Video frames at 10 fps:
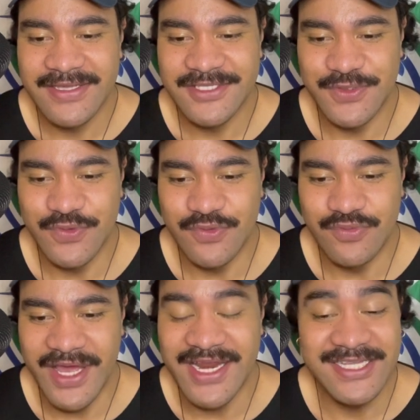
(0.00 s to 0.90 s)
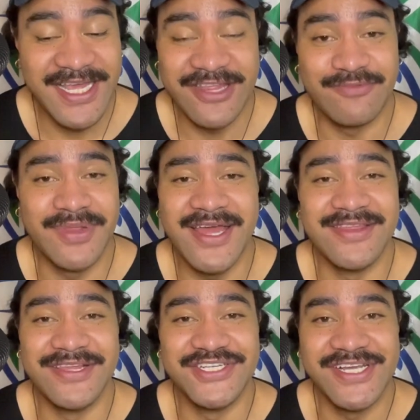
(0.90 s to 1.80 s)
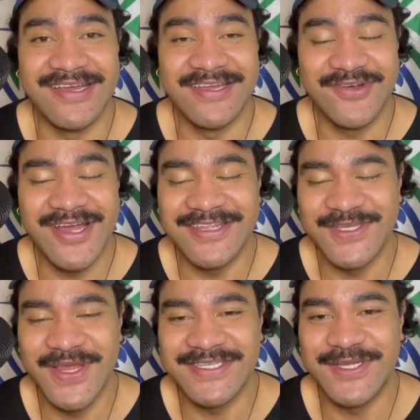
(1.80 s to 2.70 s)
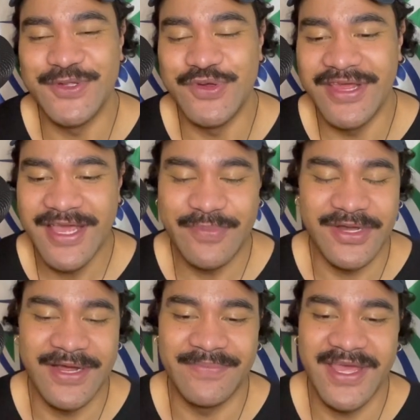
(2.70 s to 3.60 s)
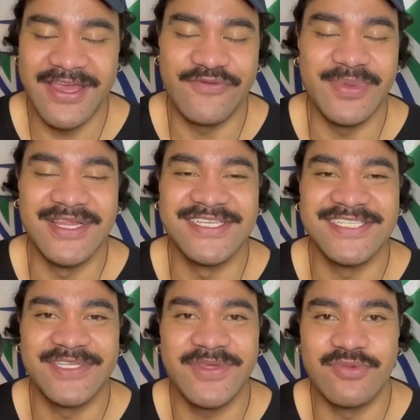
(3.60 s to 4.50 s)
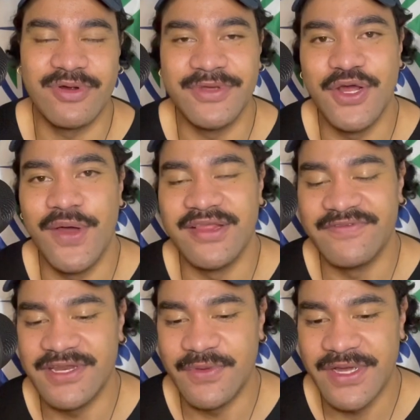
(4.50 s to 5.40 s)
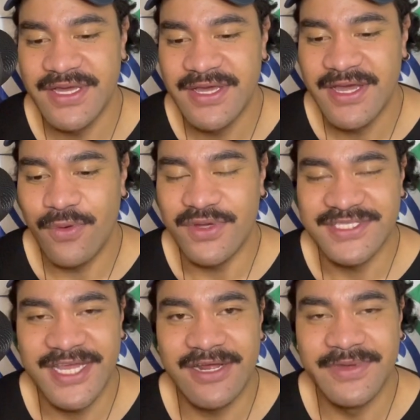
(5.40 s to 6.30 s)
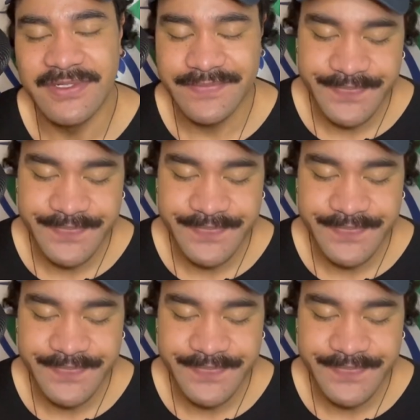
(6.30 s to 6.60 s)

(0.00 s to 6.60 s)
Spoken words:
to any state they've played in this year, right? So that's a clue there. But hey, if you've been listening to me, you'll probably know where I live anyway, what state I'm in.